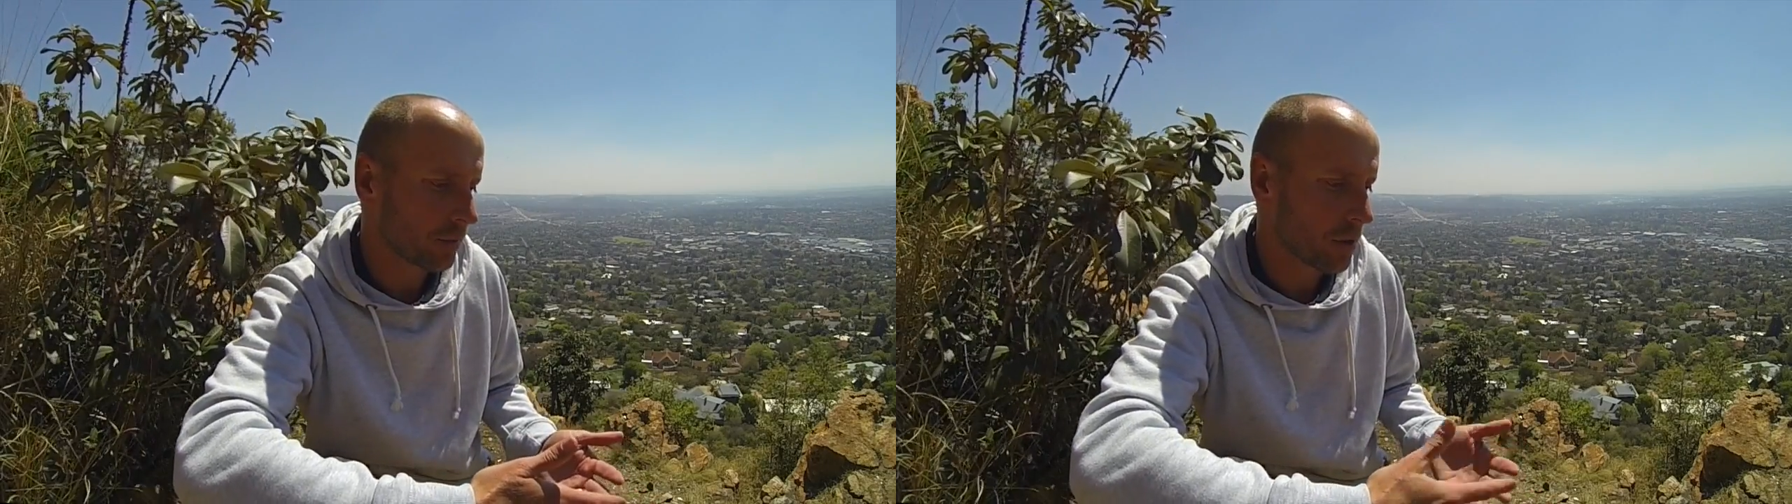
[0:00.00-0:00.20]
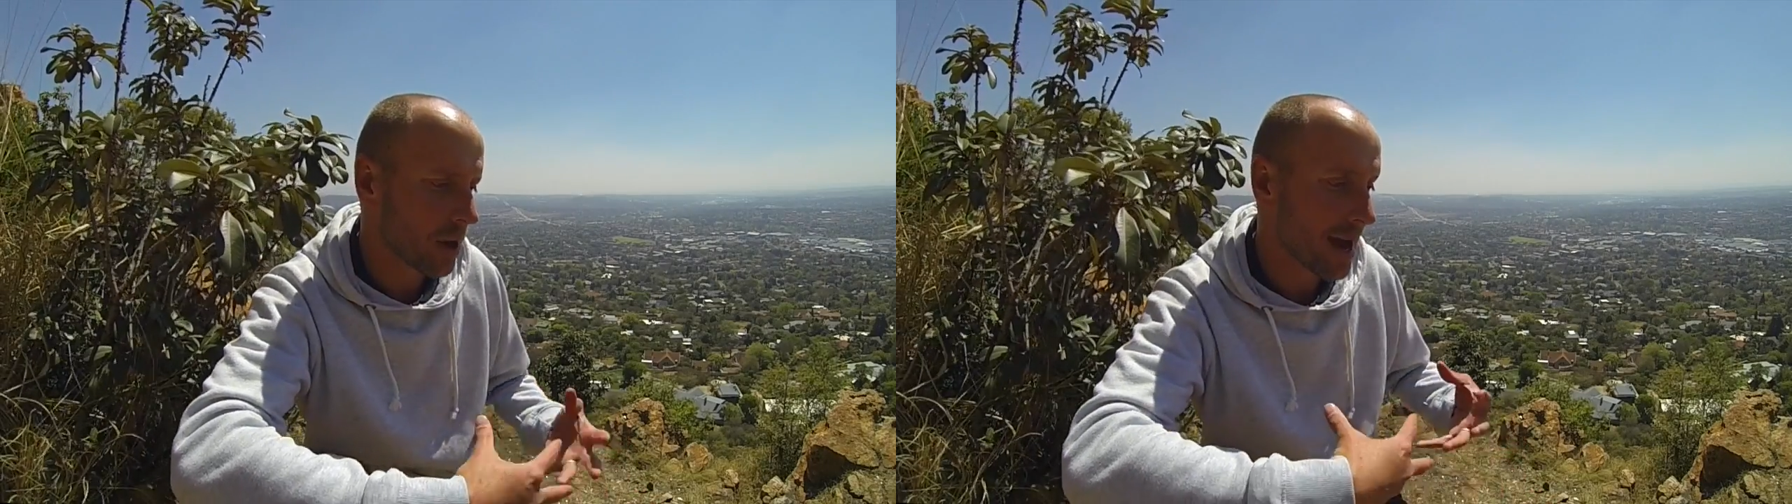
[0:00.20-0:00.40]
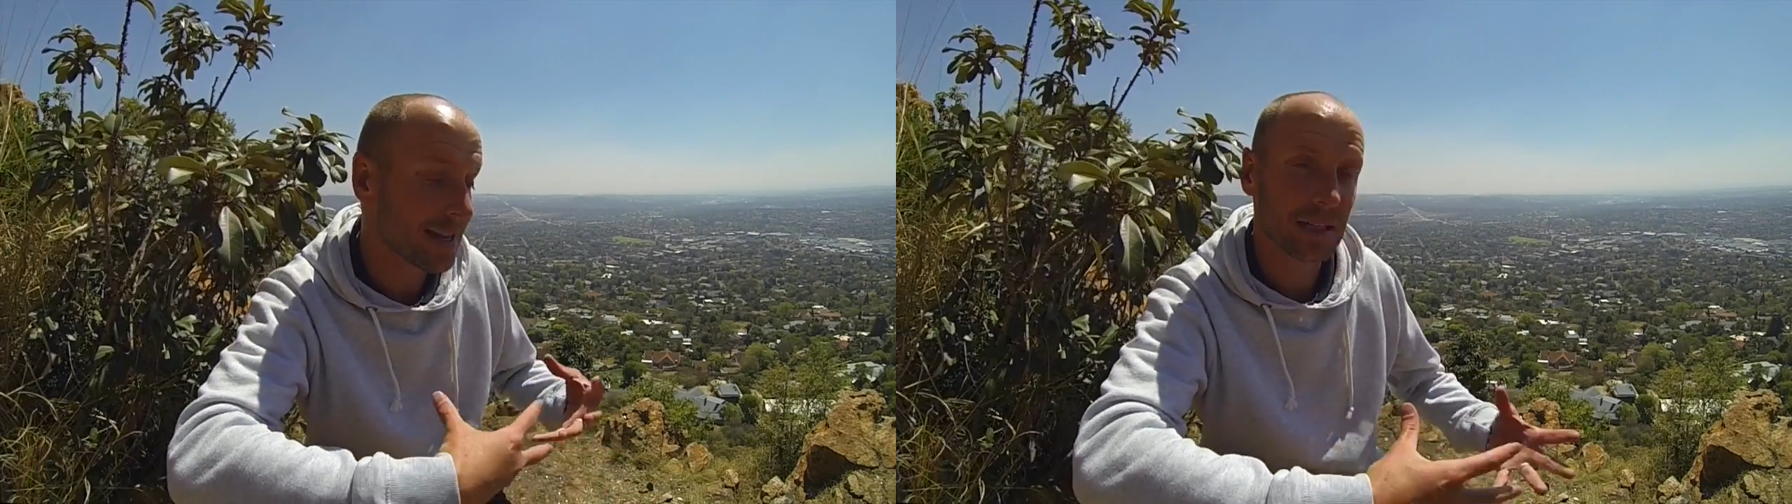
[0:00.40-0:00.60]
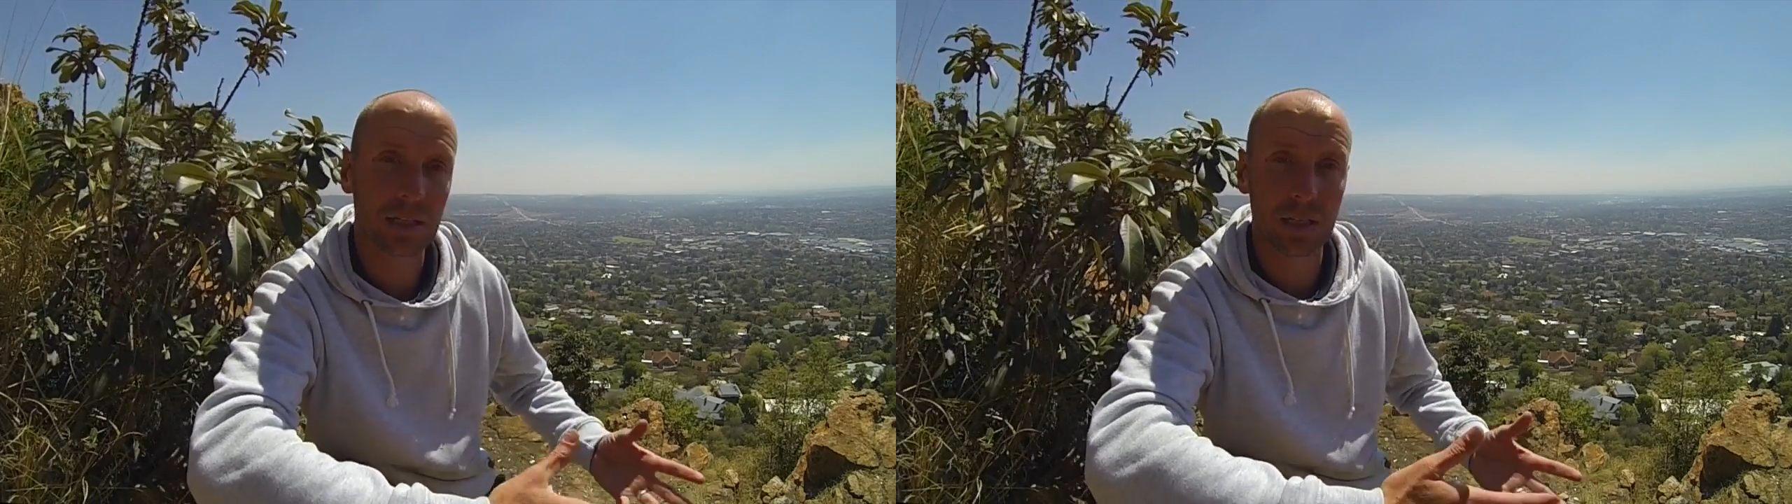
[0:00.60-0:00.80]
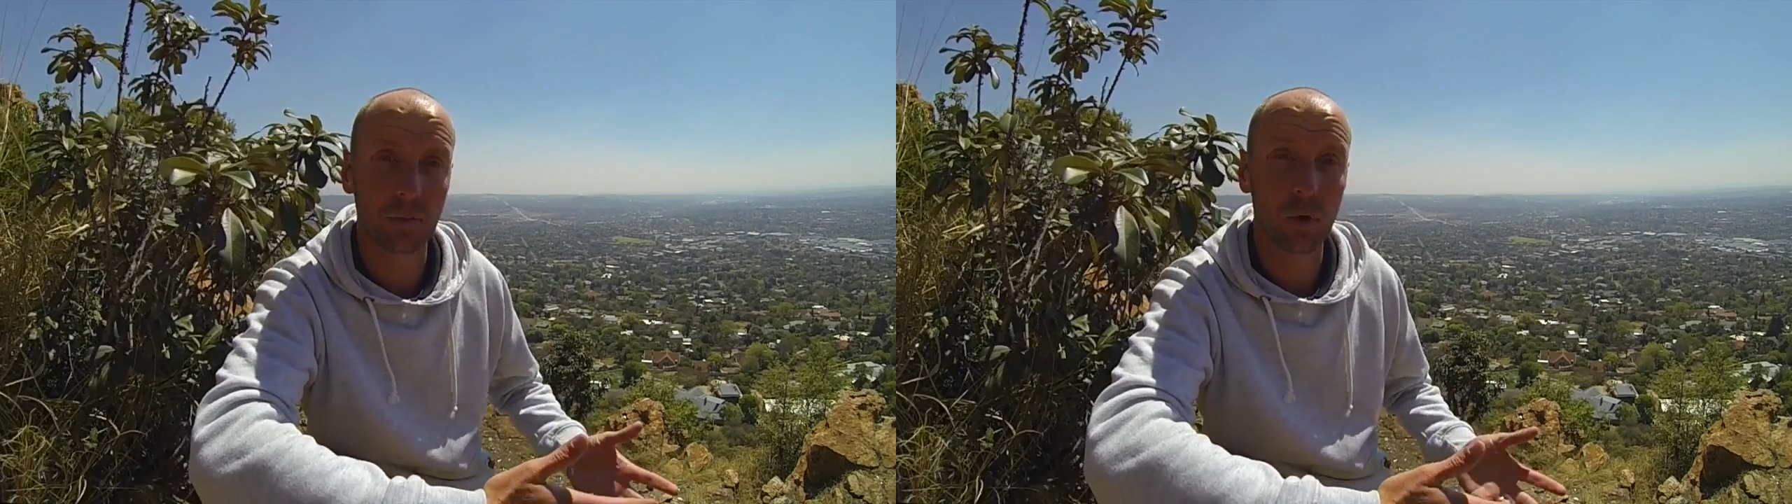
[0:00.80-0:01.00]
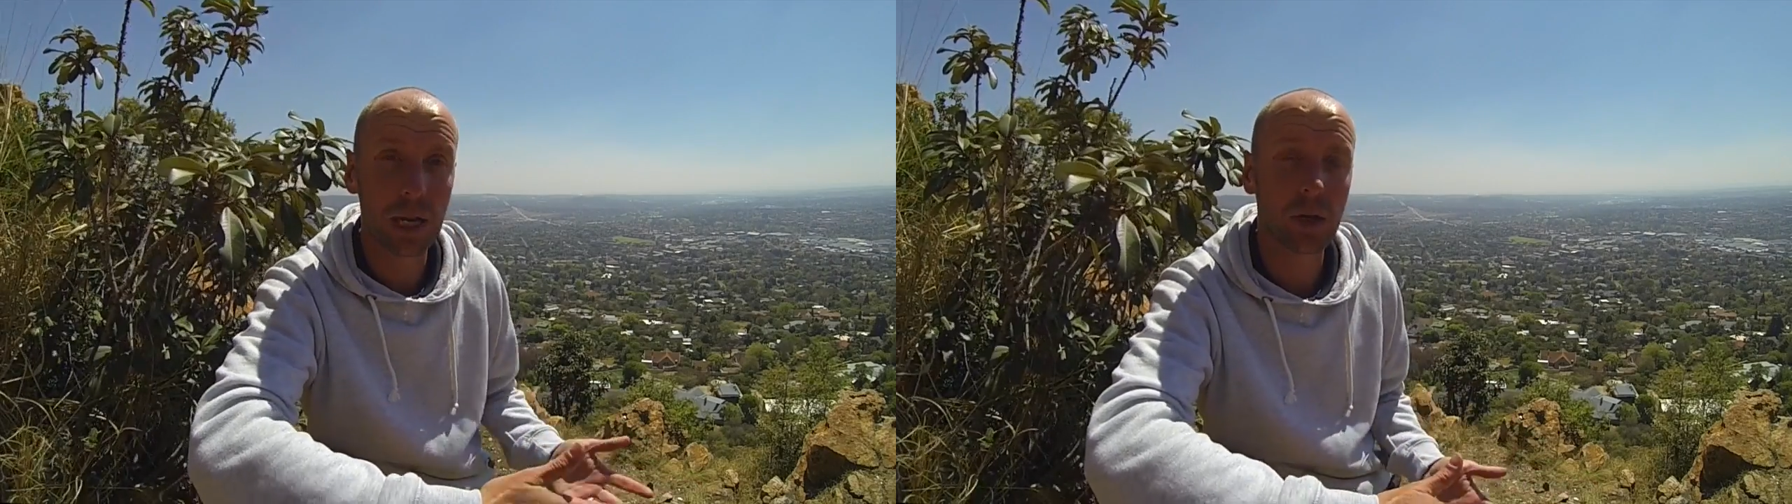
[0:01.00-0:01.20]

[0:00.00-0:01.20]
creating some really